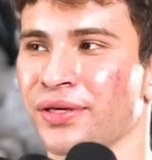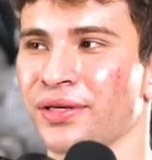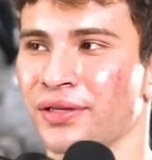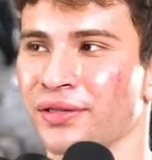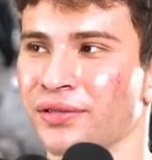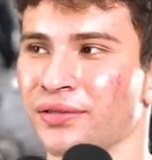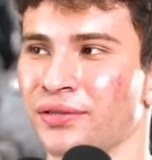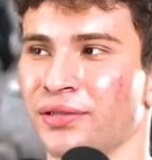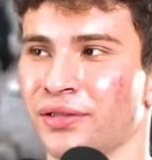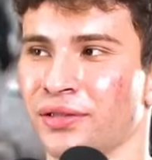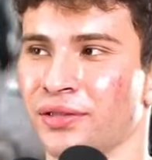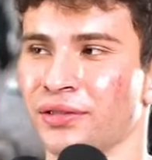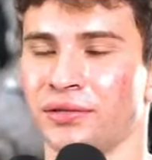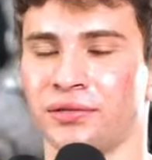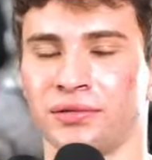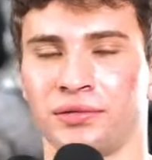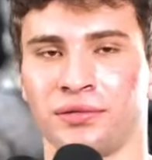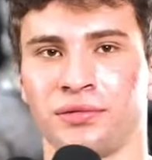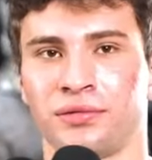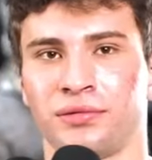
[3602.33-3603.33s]
over. Yeah,
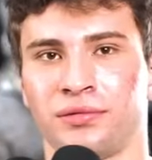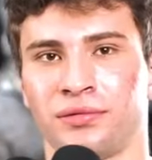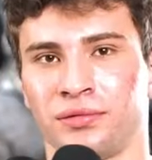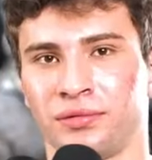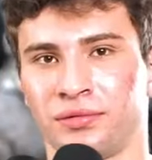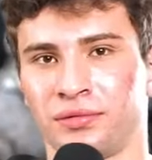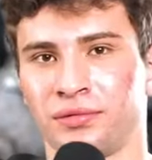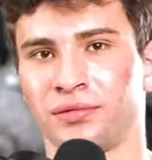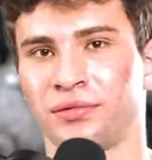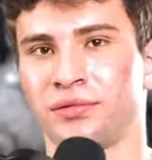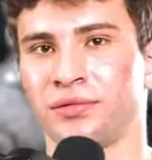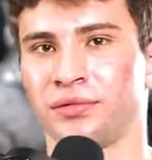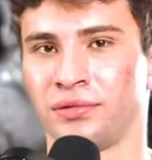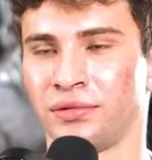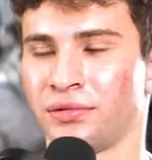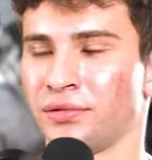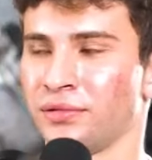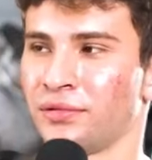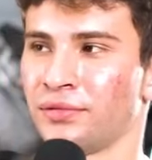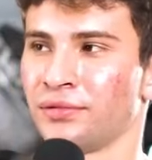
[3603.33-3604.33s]
yeah, yeah,
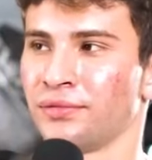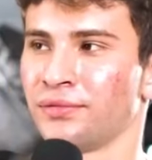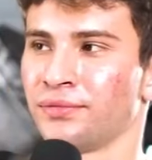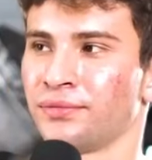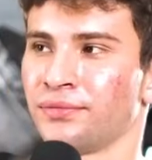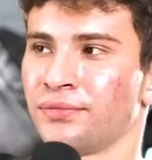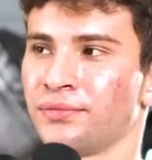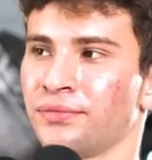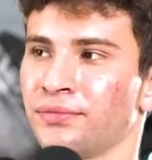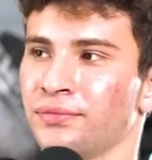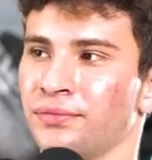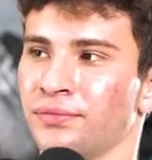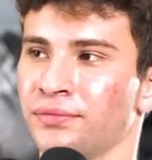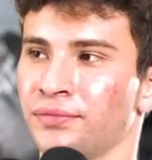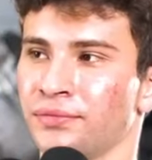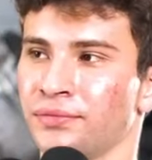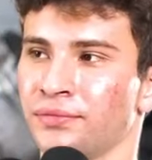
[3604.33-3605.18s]
All right,